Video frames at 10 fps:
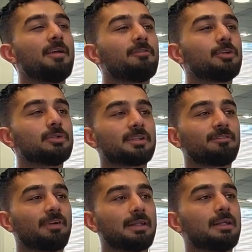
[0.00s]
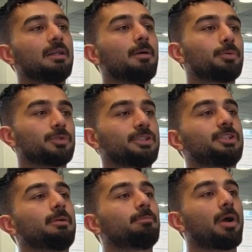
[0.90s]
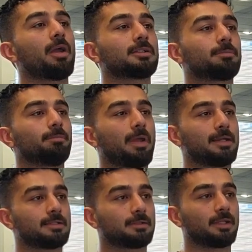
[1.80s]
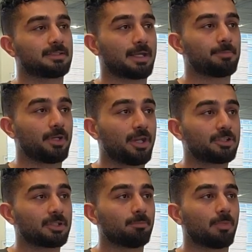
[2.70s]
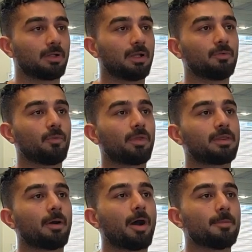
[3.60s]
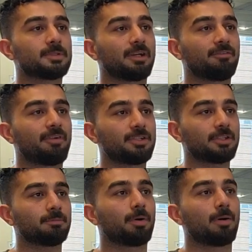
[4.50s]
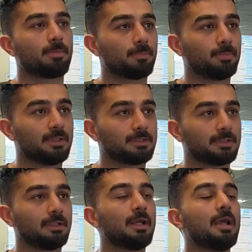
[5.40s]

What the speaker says: Use a vanilla position bias based examination model with the observation probability